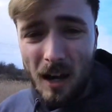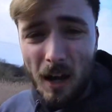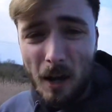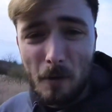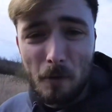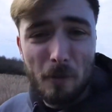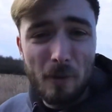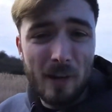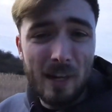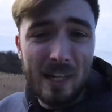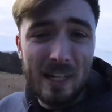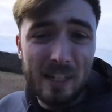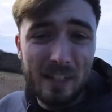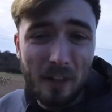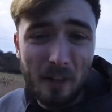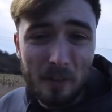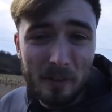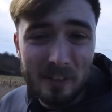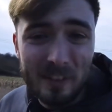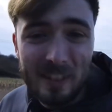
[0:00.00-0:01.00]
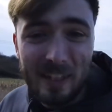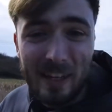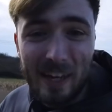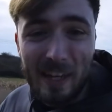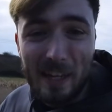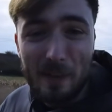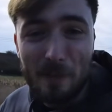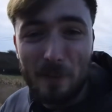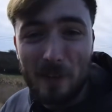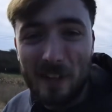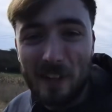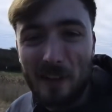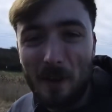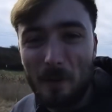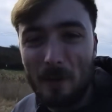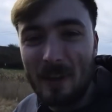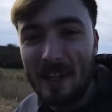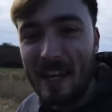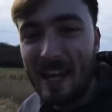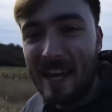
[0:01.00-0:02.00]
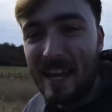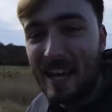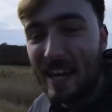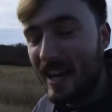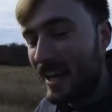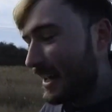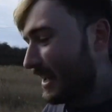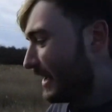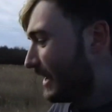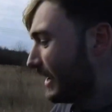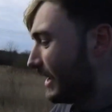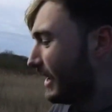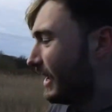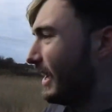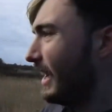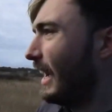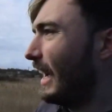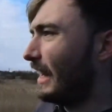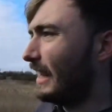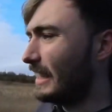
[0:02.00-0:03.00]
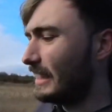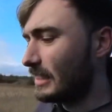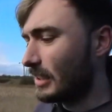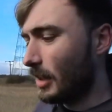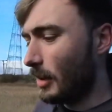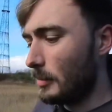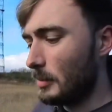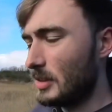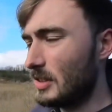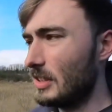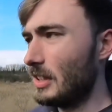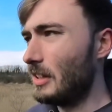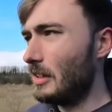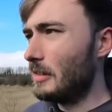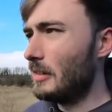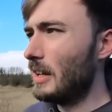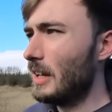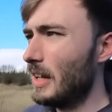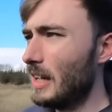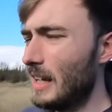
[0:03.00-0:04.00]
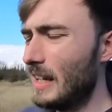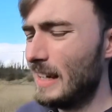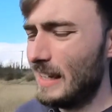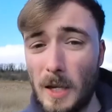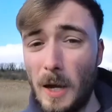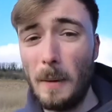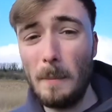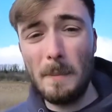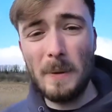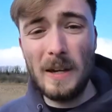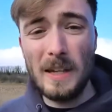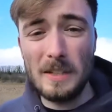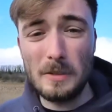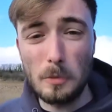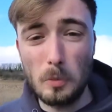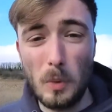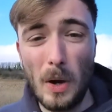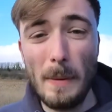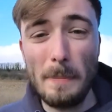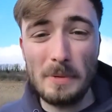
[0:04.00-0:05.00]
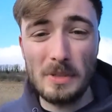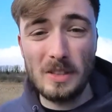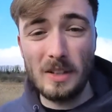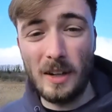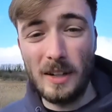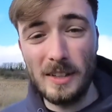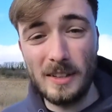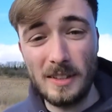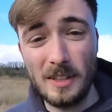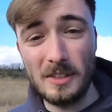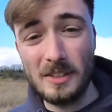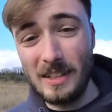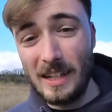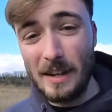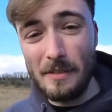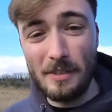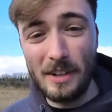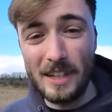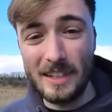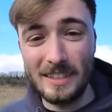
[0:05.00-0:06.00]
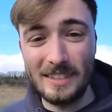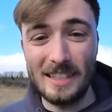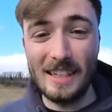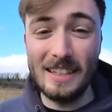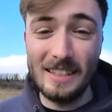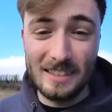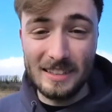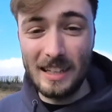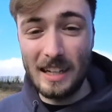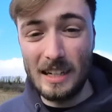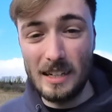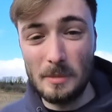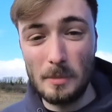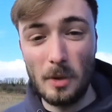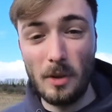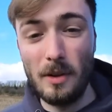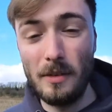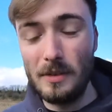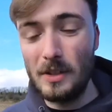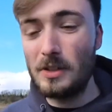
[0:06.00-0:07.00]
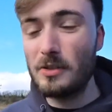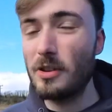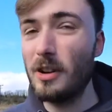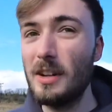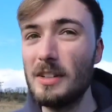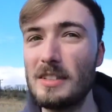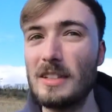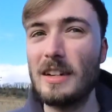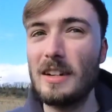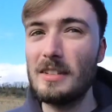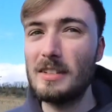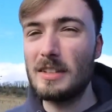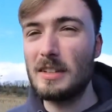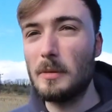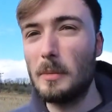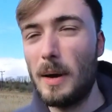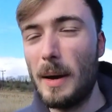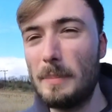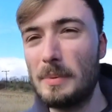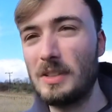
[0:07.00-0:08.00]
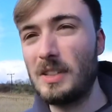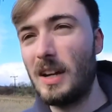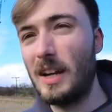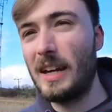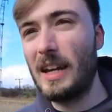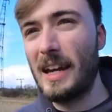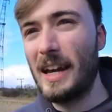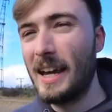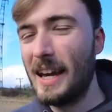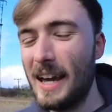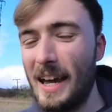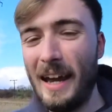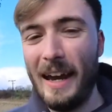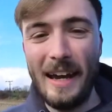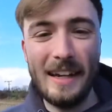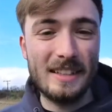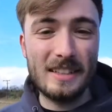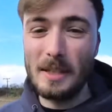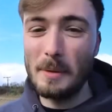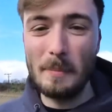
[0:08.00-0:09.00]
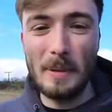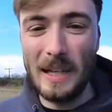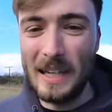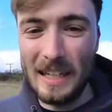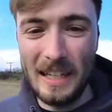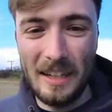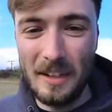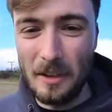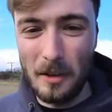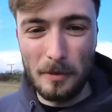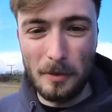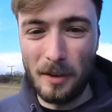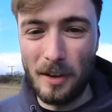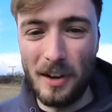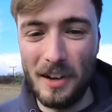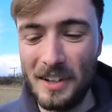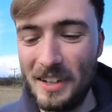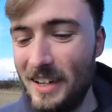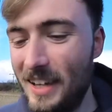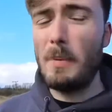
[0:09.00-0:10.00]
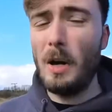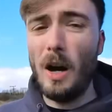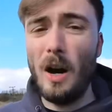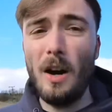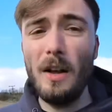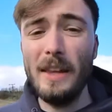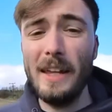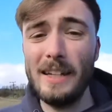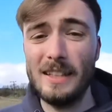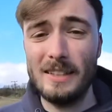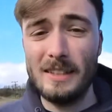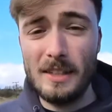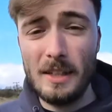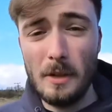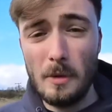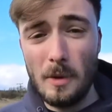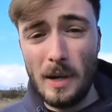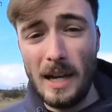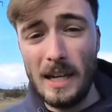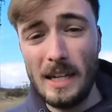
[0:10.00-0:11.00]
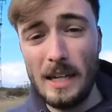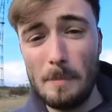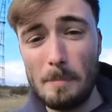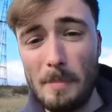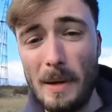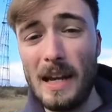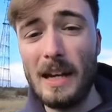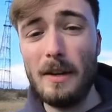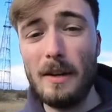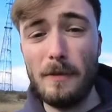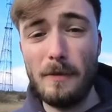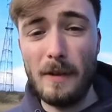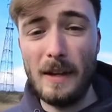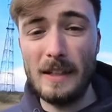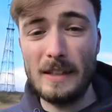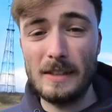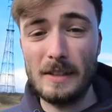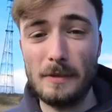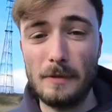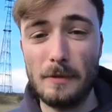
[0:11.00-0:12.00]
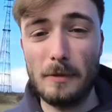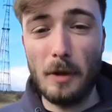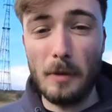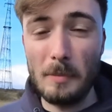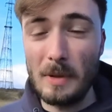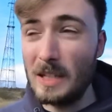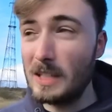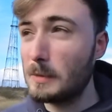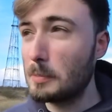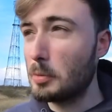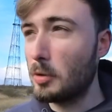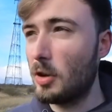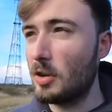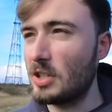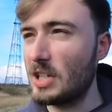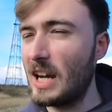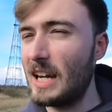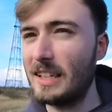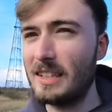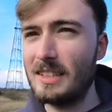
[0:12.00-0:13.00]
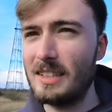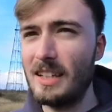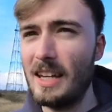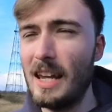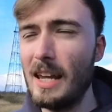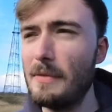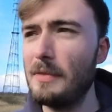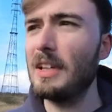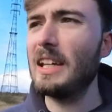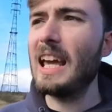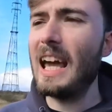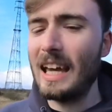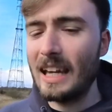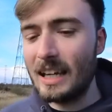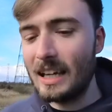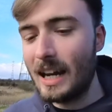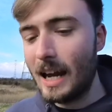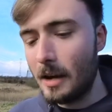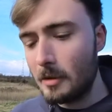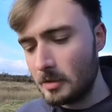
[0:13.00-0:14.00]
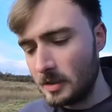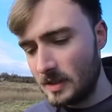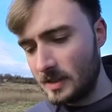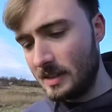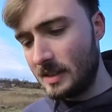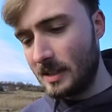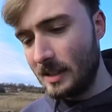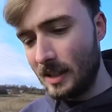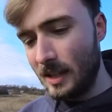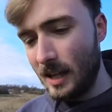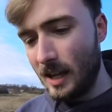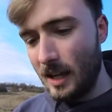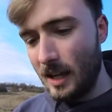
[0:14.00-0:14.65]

I really don't see anything coming here anytime soon. The company's website doesn't even exist anymore. If you try to go to the website, it's completely offline. But are there still any benefits from this project even getting announced?